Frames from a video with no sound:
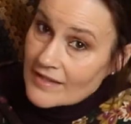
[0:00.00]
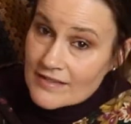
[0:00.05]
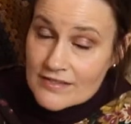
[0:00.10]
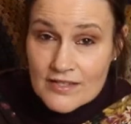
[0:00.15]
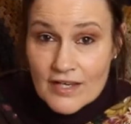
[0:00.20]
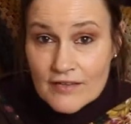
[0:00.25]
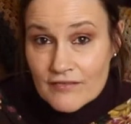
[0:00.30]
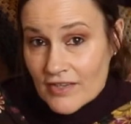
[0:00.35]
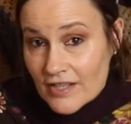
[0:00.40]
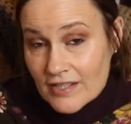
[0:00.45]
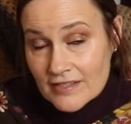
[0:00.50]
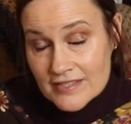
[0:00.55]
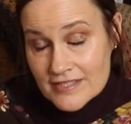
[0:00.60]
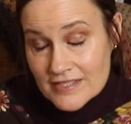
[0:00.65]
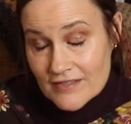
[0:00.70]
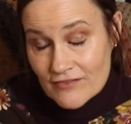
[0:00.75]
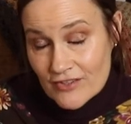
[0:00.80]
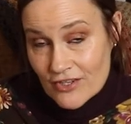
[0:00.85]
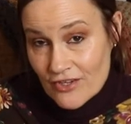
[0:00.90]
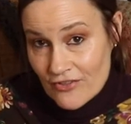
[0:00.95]
So at
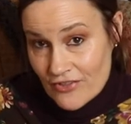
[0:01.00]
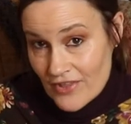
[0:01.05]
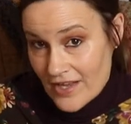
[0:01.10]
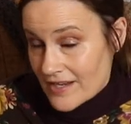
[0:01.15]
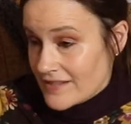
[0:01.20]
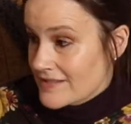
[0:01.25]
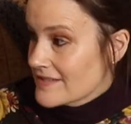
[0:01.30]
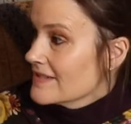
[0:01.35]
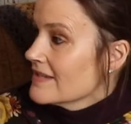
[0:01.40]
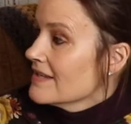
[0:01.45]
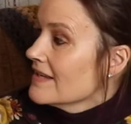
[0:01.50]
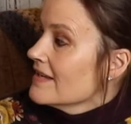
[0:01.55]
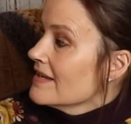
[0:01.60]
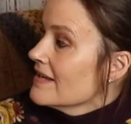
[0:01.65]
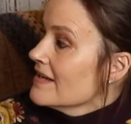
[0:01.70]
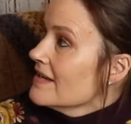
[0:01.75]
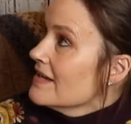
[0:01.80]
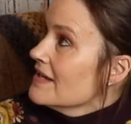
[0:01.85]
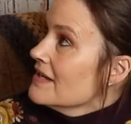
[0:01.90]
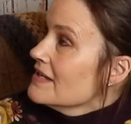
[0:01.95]
least I've learnt that.
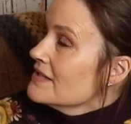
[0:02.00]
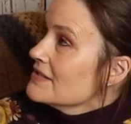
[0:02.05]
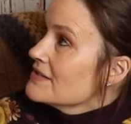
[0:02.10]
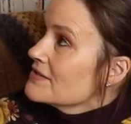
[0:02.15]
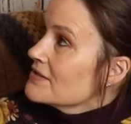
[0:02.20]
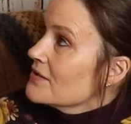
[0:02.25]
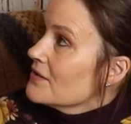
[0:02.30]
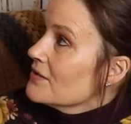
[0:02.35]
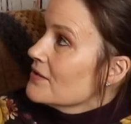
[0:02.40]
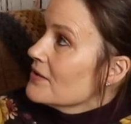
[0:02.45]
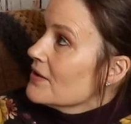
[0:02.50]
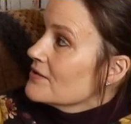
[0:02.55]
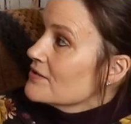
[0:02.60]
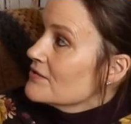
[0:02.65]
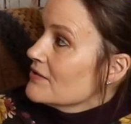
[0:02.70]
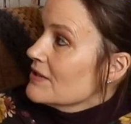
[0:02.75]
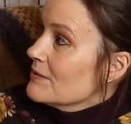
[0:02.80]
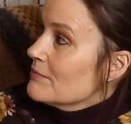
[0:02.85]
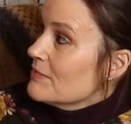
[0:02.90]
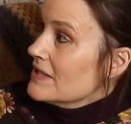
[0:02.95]
So I was
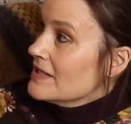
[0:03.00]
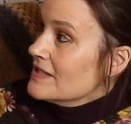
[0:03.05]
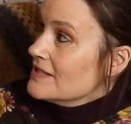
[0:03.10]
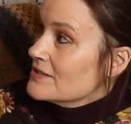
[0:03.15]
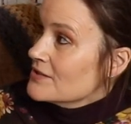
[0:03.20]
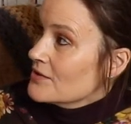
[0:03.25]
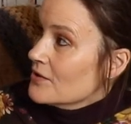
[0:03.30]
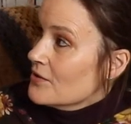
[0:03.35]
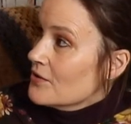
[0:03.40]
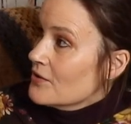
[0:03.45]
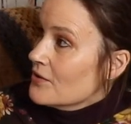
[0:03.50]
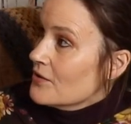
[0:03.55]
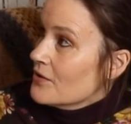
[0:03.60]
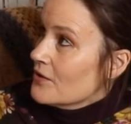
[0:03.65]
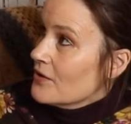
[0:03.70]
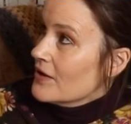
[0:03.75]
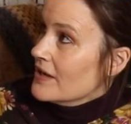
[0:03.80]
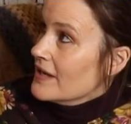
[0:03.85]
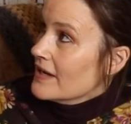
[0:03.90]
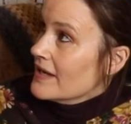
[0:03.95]
really pleased.
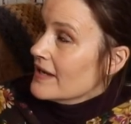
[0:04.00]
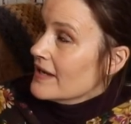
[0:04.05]
So